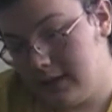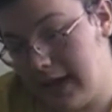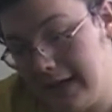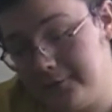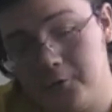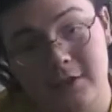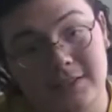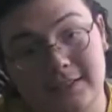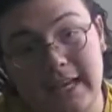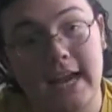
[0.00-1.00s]
As for the
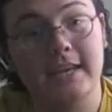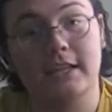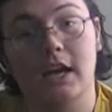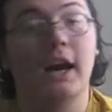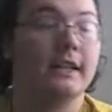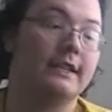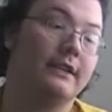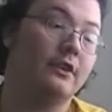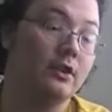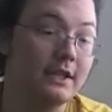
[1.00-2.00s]
side
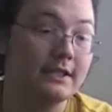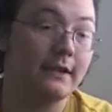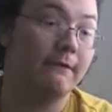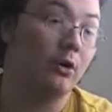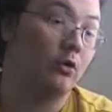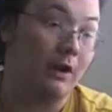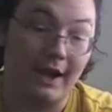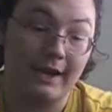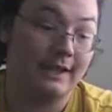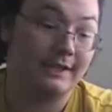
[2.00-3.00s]
content, there is a
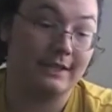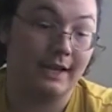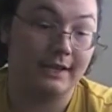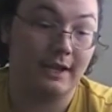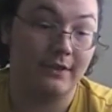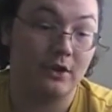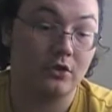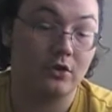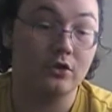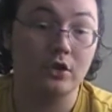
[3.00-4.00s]
variety of side
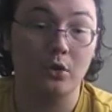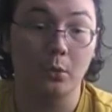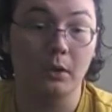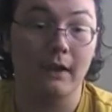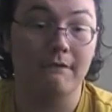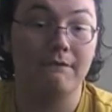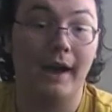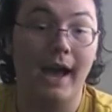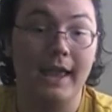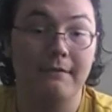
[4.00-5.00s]
content. There's a total of
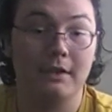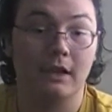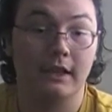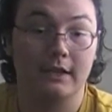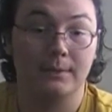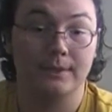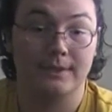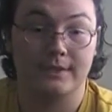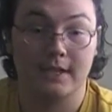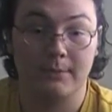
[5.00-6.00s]
5 collectibles
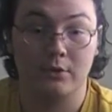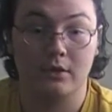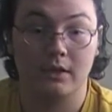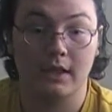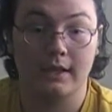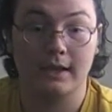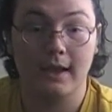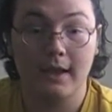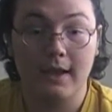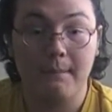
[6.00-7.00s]
in this game. You can collect
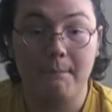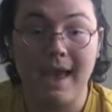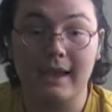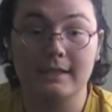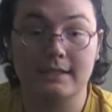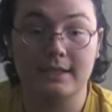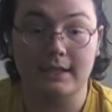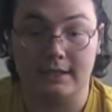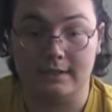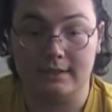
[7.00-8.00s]

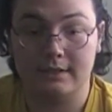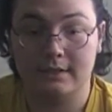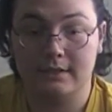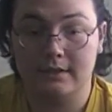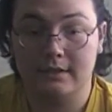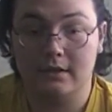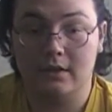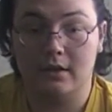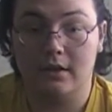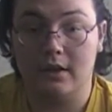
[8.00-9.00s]
magazines,
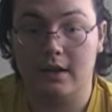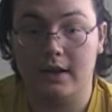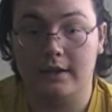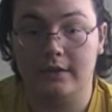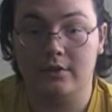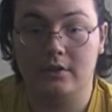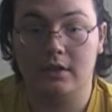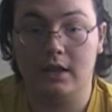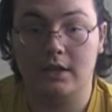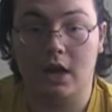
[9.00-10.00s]
alright? You can
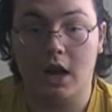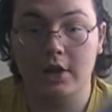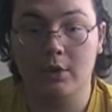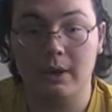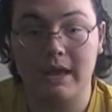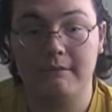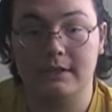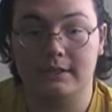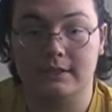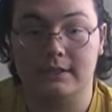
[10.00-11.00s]
collect audio
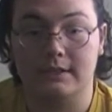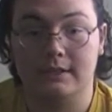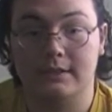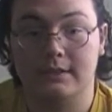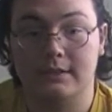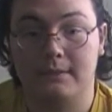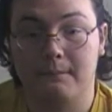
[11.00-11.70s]
evidences.